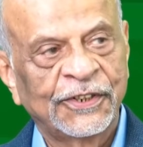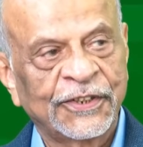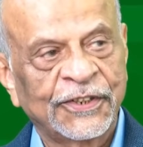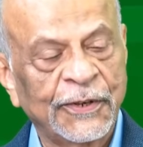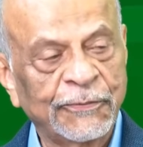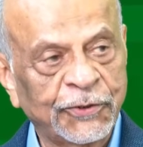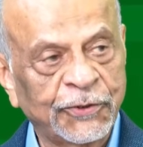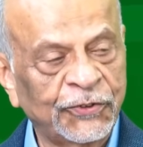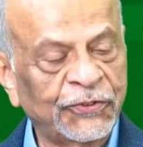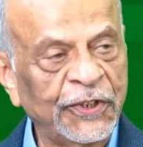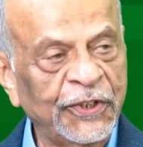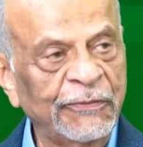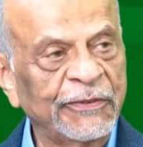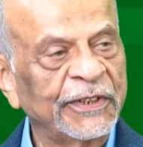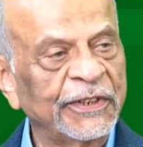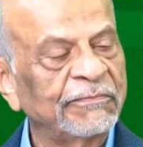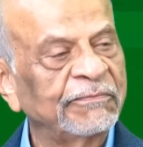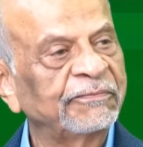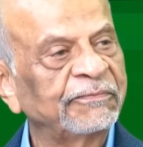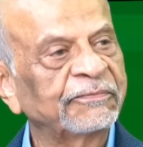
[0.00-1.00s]
came to see
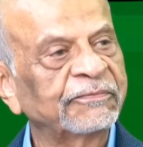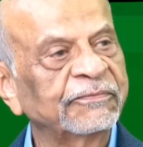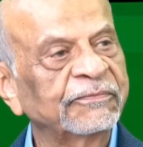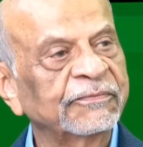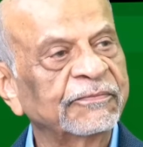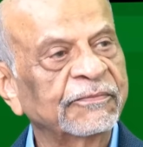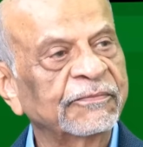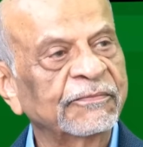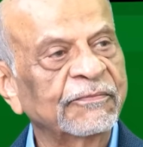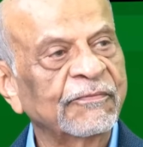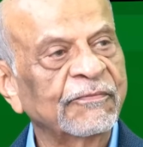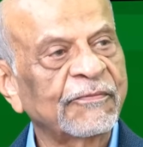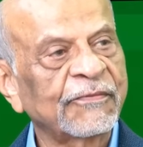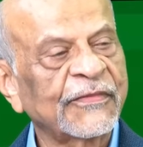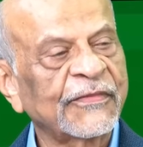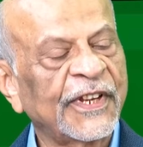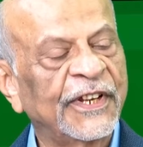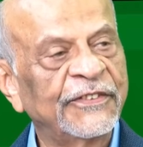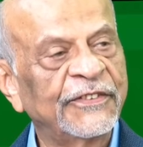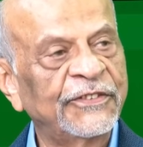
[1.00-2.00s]
me.
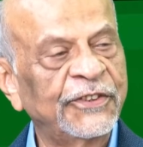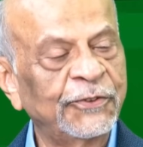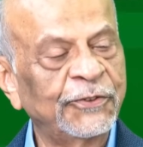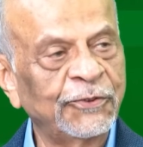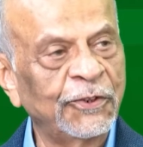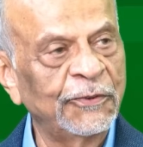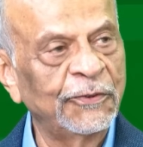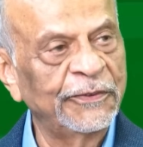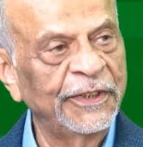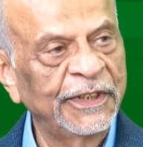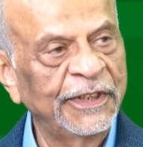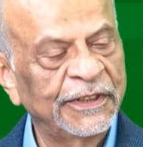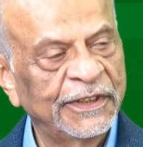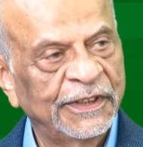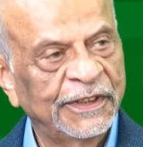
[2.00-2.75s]
And she told me,